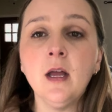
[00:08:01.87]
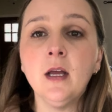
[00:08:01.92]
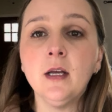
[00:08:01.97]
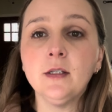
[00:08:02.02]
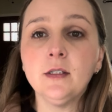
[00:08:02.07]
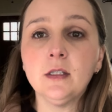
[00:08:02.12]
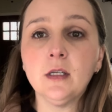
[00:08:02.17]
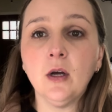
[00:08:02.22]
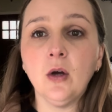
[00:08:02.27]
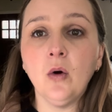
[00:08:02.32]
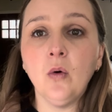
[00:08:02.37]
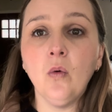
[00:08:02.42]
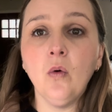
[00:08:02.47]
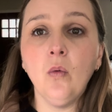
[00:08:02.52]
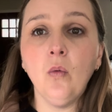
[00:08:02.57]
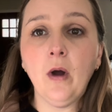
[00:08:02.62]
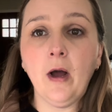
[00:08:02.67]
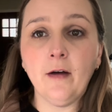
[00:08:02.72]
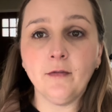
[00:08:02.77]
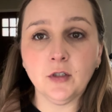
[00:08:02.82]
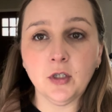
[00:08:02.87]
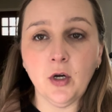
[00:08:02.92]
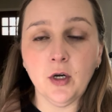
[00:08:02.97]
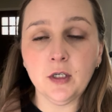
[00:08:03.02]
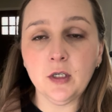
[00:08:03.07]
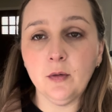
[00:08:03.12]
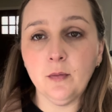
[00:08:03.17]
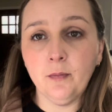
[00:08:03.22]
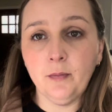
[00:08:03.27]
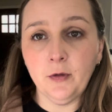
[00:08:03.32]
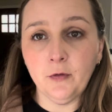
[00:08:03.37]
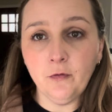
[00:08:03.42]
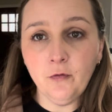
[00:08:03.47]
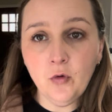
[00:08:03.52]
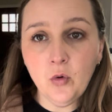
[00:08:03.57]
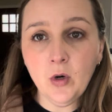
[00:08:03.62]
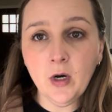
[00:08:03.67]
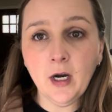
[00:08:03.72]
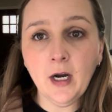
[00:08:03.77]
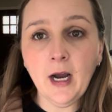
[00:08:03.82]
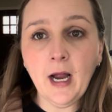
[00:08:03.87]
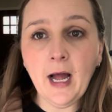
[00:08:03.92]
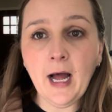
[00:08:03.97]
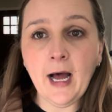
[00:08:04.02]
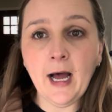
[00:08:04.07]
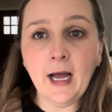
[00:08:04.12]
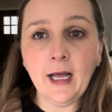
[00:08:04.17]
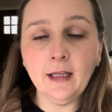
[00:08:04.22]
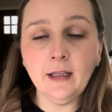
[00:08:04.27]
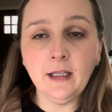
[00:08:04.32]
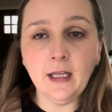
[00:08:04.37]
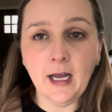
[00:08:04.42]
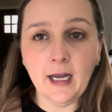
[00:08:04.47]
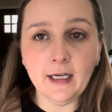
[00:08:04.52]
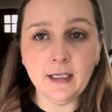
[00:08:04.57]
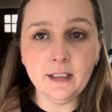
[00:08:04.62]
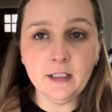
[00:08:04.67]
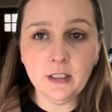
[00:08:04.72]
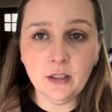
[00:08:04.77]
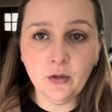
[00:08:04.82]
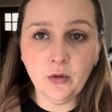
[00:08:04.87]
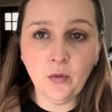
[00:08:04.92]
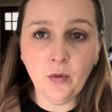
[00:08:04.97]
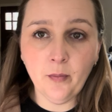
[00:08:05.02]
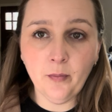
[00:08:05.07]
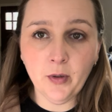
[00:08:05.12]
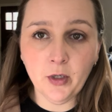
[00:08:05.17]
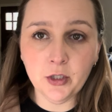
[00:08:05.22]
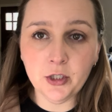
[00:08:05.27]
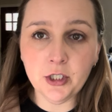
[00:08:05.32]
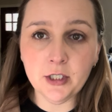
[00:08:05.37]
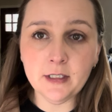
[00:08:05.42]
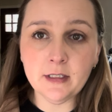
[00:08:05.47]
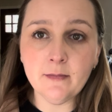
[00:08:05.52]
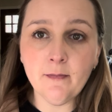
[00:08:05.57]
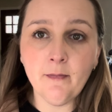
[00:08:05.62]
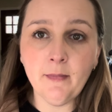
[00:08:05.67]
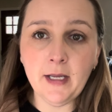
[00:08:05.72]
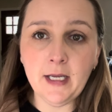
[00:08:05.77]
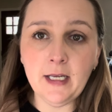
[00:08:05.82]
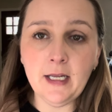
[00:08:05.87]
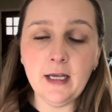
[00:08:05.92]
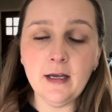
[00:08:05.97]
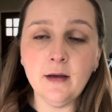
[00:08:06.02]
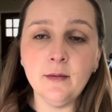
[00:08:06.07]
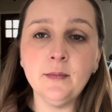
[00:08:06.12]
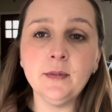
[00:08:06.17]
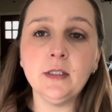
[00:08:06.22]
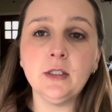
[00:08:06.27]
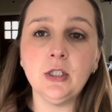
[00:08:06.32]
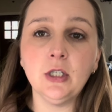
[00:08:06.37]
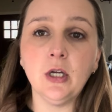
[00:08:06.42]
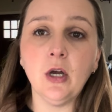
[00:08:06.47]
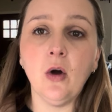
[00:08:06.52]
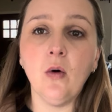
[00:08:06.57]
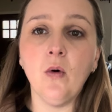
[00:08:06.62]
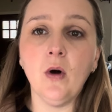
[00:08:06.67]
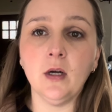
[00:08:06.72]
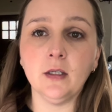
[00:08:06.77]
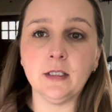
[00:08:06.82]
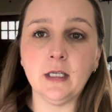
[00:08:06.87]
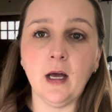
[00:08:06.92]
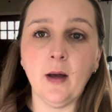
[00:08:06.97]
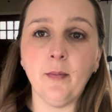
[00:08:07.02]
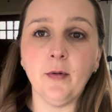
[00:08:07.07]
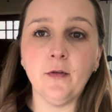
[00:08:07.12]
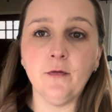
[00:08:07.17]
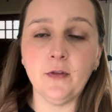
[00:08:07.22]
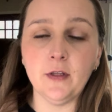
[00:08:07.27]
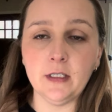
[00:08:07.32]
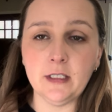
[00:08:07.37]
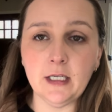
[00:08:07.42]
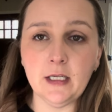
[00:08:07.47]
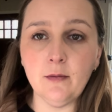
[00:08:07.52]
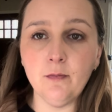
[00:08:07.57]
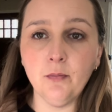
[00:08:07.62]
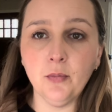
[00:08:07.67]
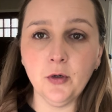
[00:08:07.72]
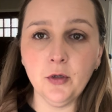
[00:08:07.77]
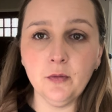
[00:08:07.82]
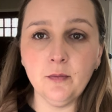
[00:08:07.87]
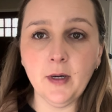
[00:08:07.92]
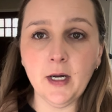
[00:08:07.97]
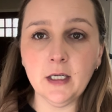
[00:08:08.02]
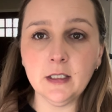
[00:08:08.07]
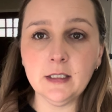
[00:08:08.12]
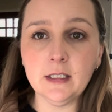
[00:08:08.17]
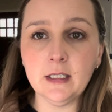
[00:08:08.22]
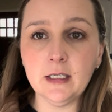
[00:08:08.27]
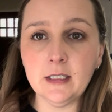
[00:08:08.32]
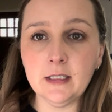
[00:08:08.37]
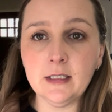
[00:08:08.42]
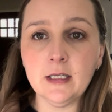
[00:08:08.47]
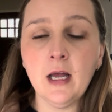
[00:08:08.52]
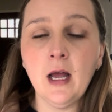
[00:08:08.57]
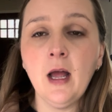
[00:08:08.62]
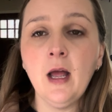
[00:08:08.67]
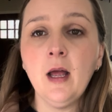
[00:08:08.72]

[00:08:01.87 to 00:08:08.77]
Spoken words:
So I've talked before, I like to purchase mediums to go on top of the deep brood boxes.